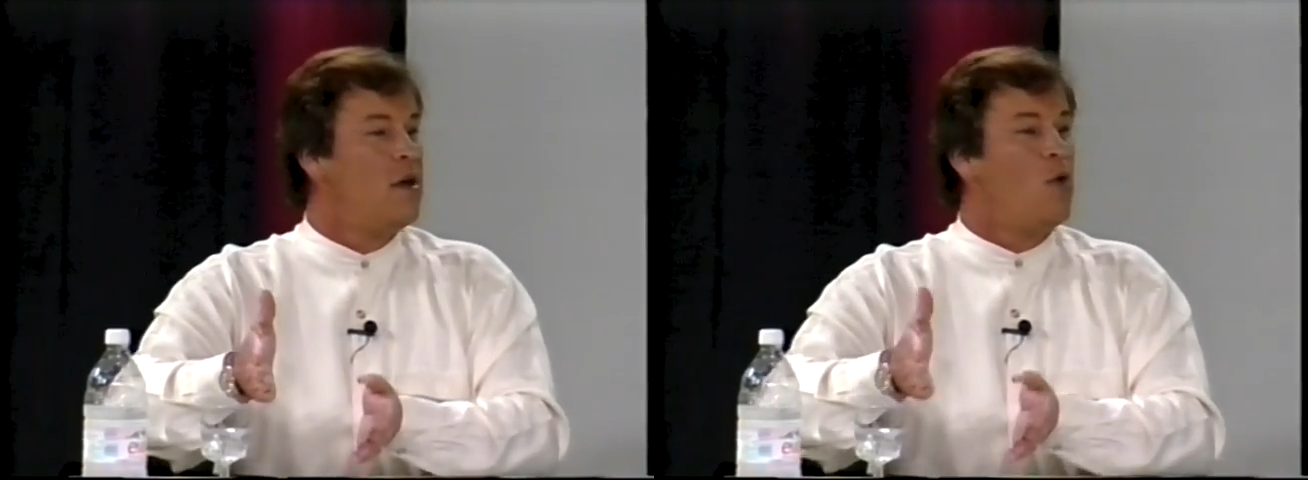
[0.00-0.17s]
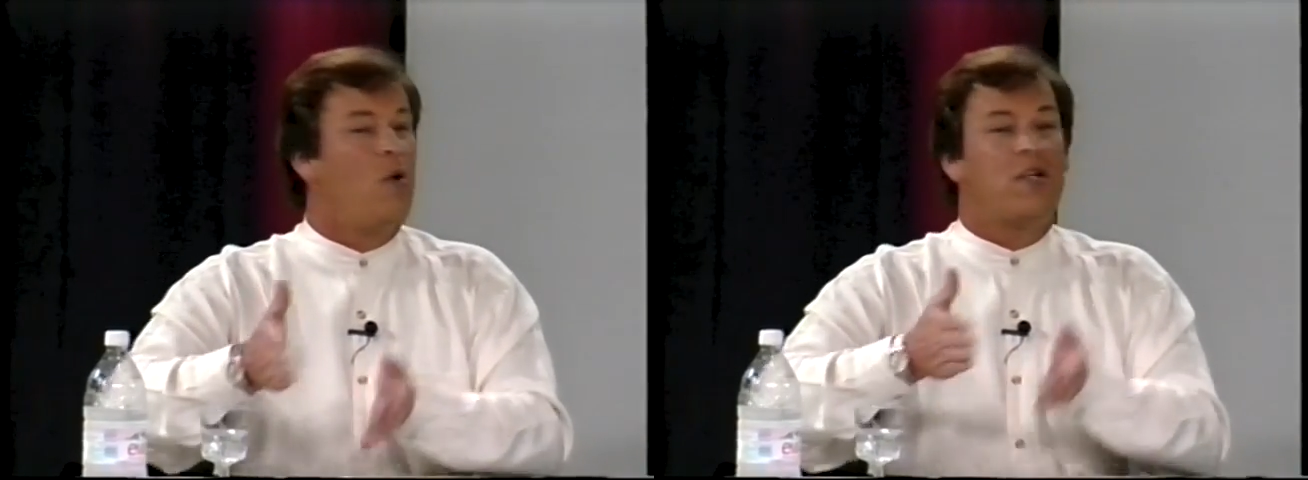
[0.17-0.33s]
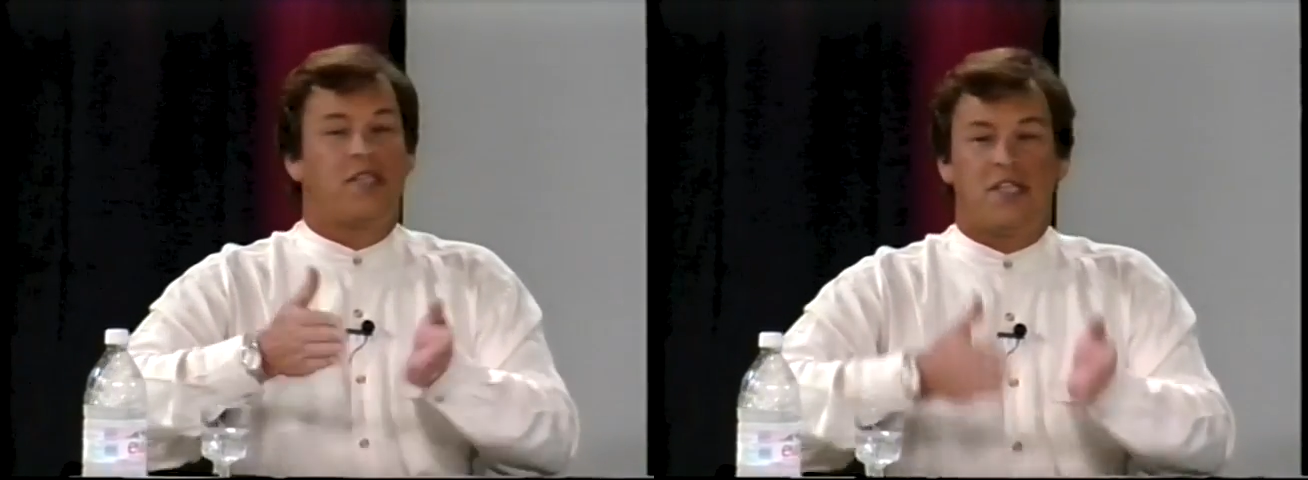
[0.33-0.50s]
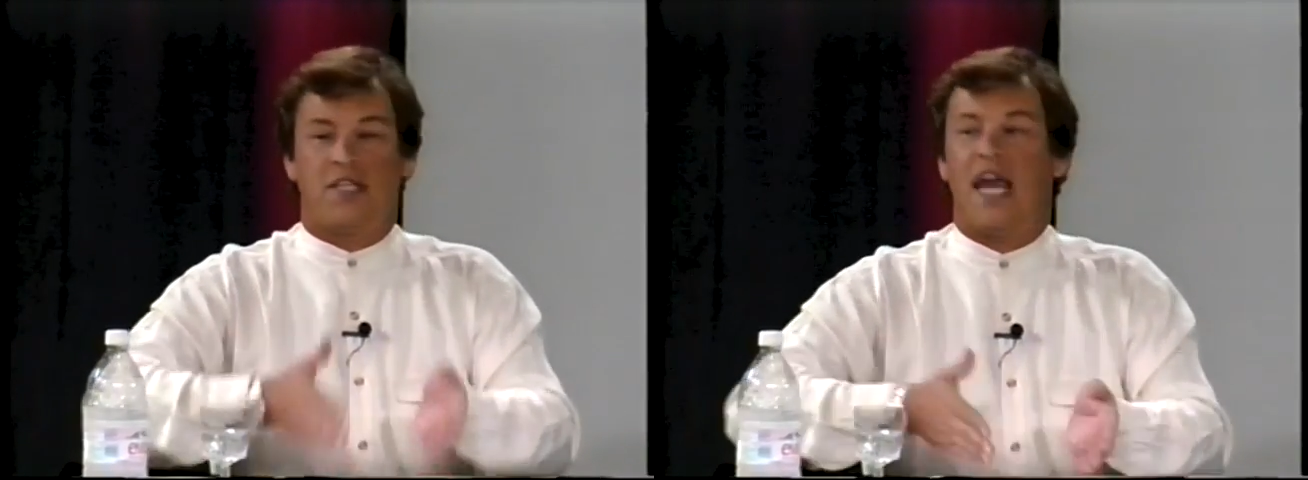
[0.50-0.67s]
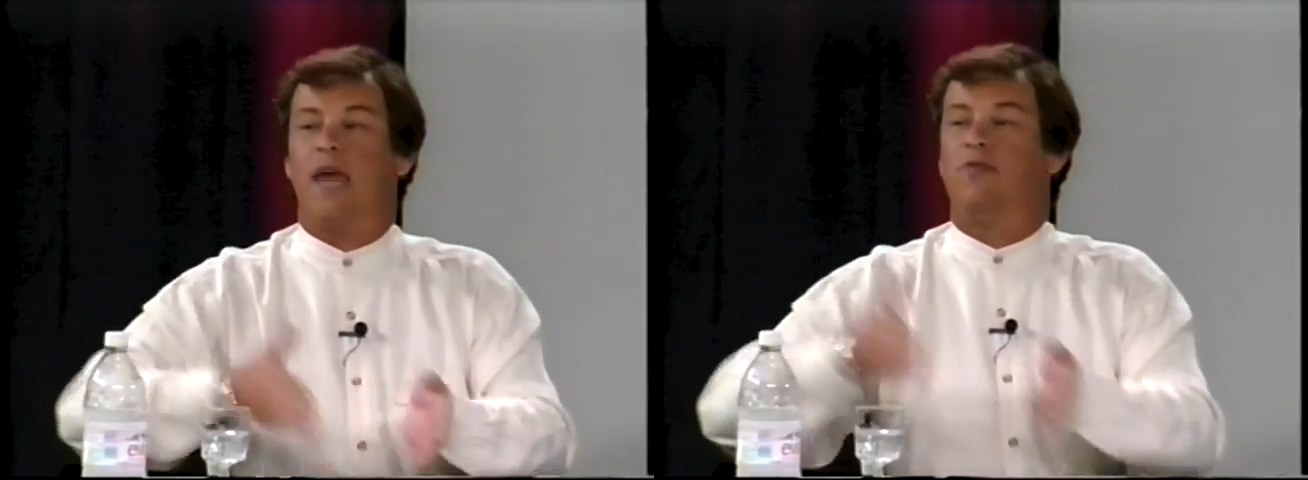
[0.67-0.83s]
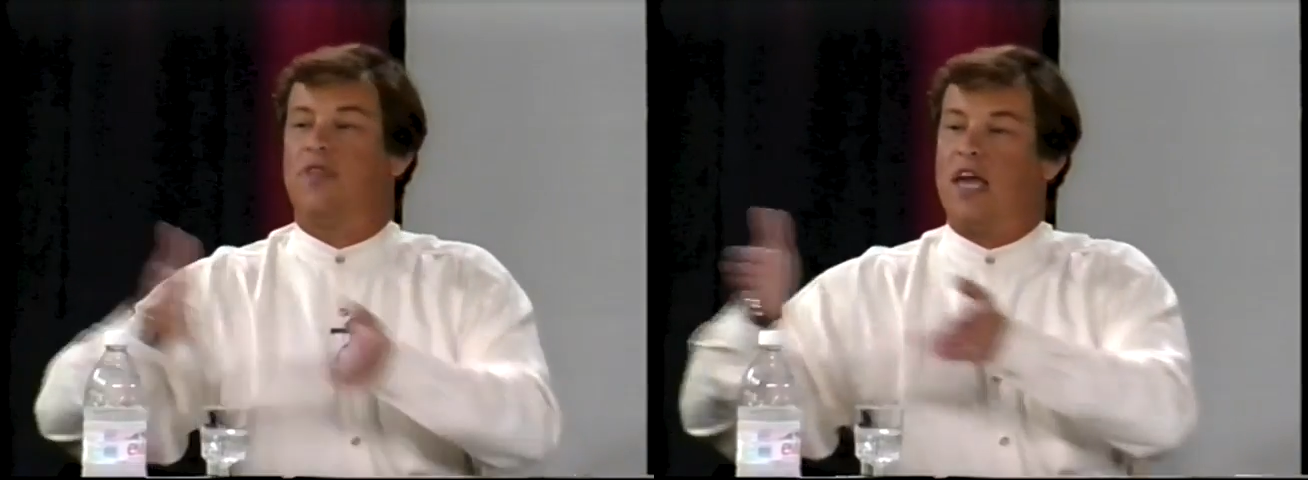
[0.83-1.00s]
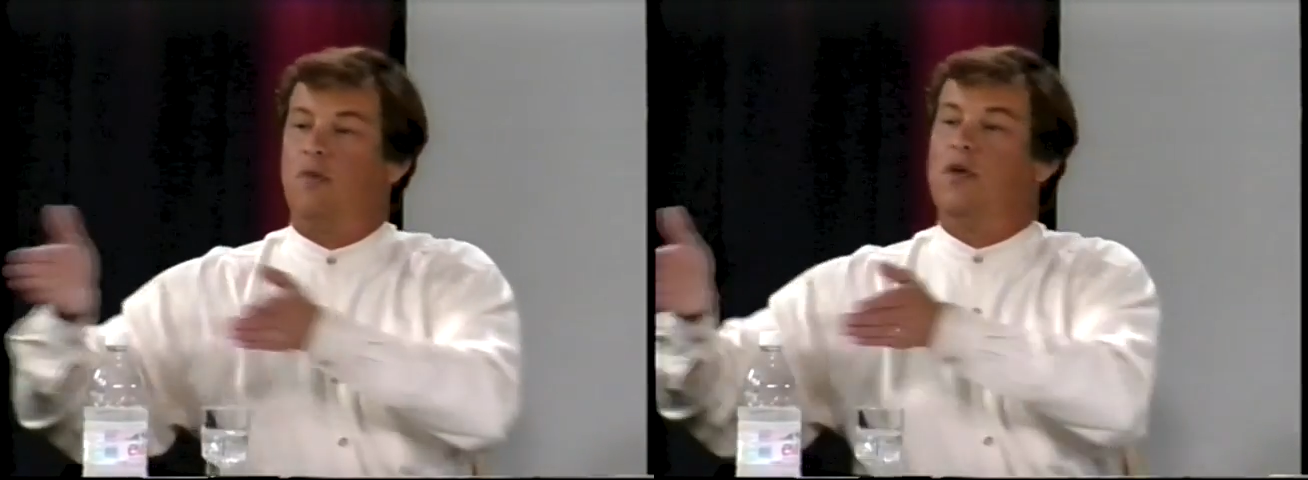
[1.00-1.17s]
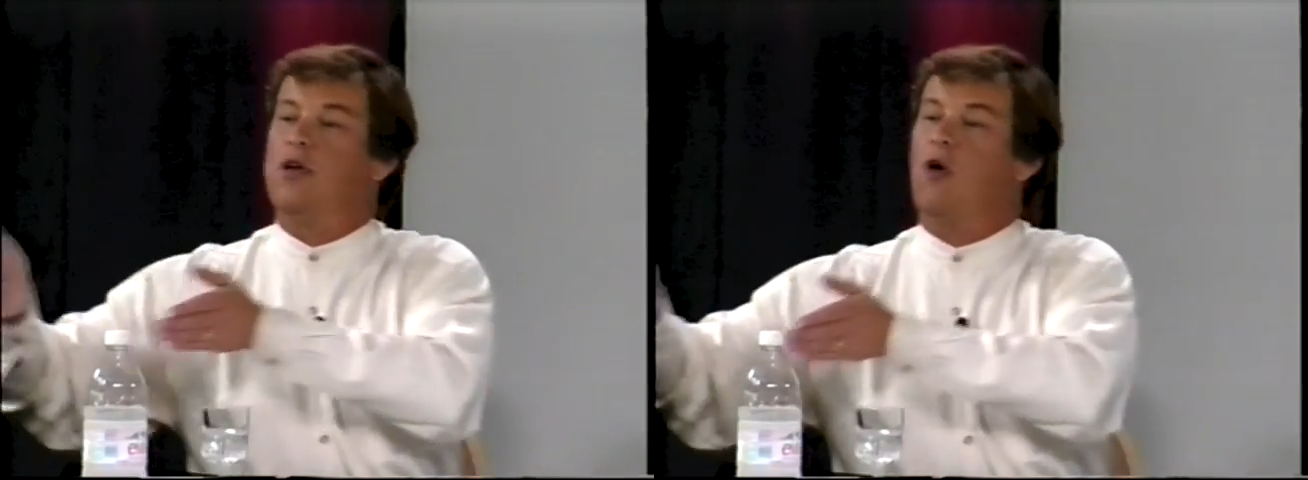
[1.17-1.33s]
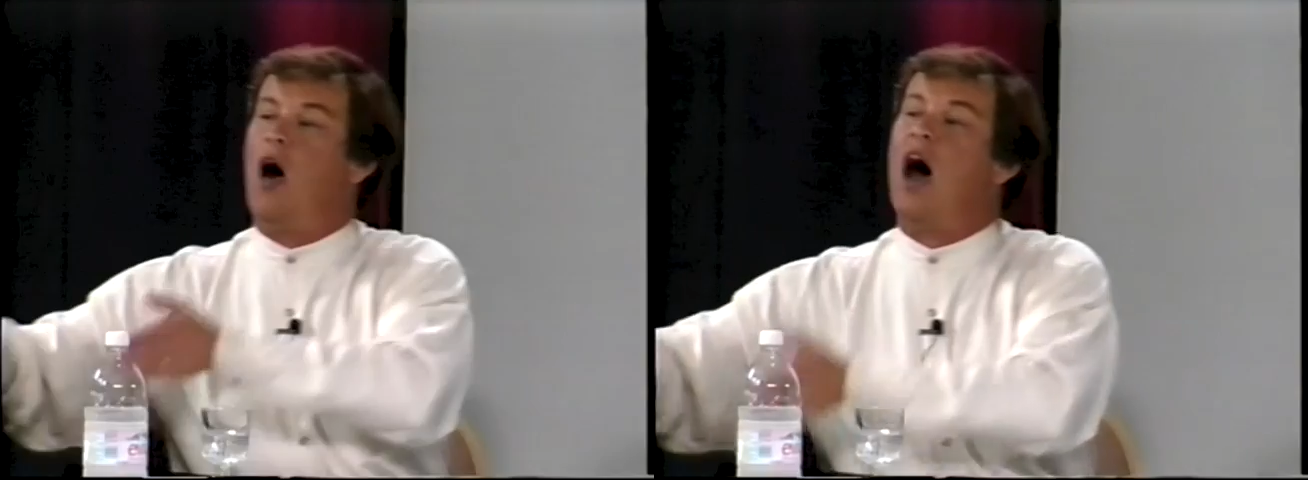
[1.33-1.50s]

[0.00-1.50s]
Well, it's the same thing when you're